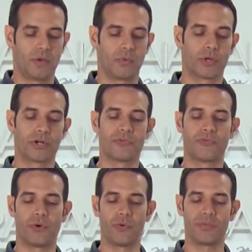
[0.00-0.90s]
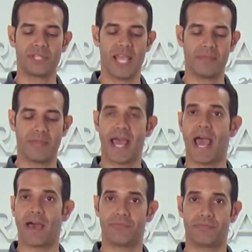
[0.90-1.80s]
We're going to fold the tape in
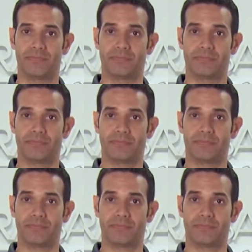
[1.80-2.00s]
half